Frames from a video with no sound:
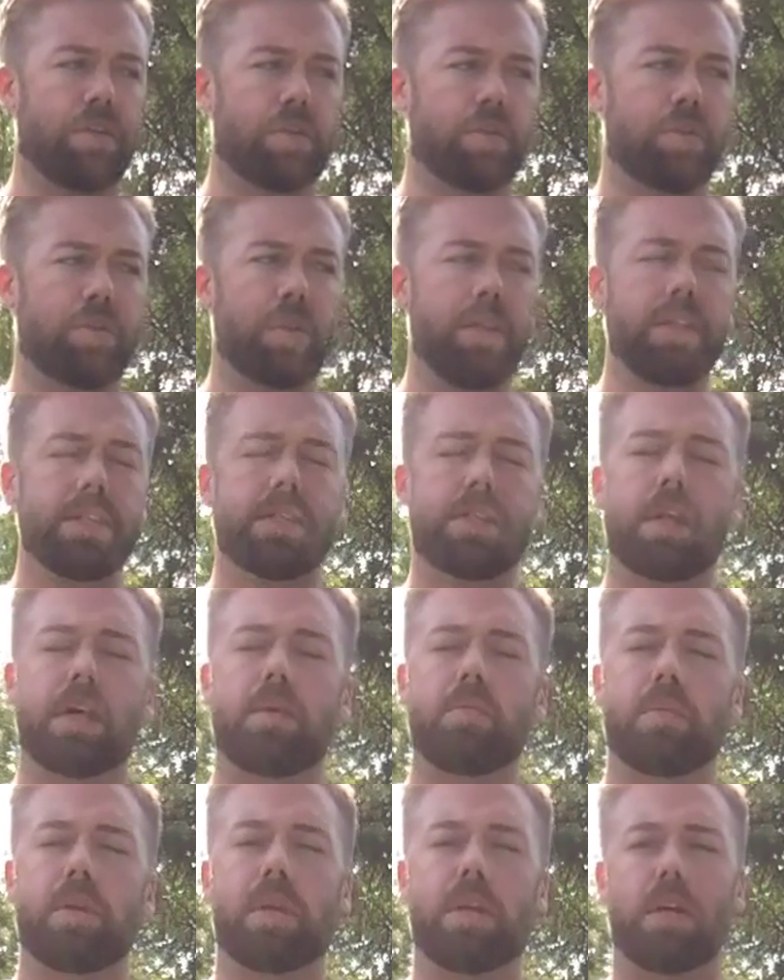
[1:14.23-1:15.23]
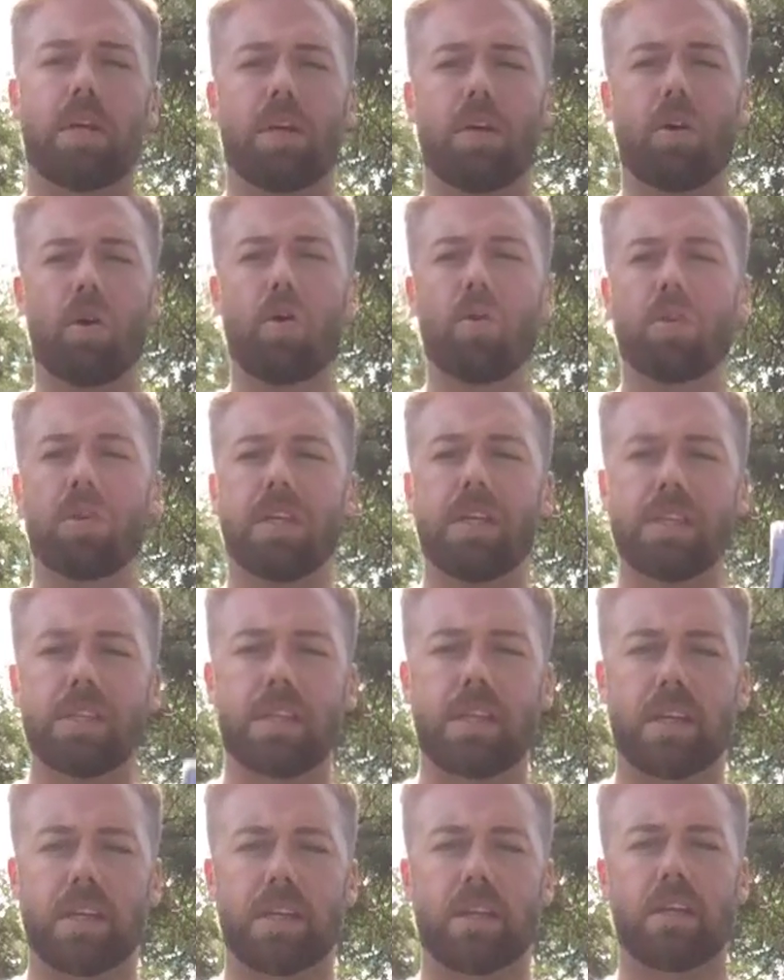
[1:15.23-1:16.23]
treats them in a
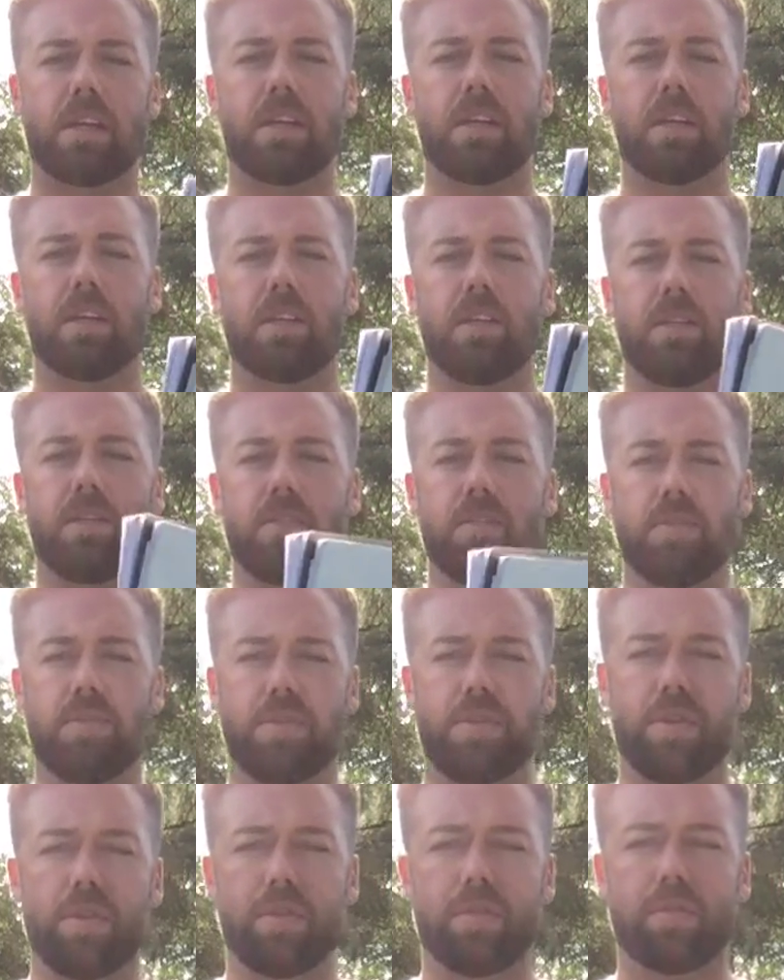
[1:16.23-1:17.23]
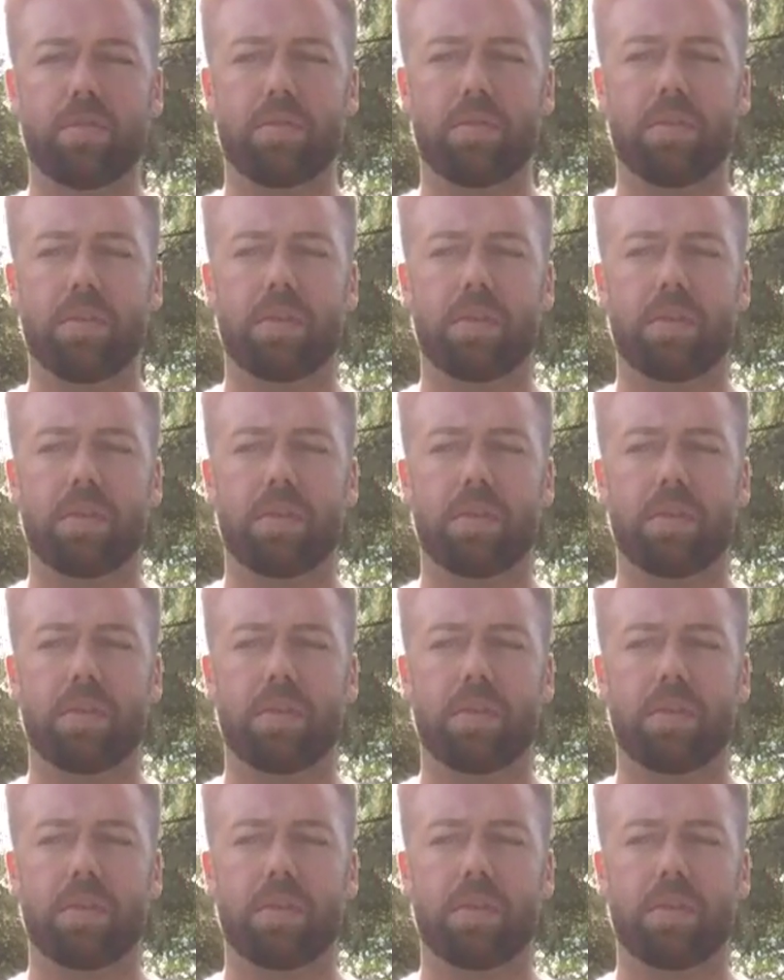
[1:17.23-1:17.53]
holistic view.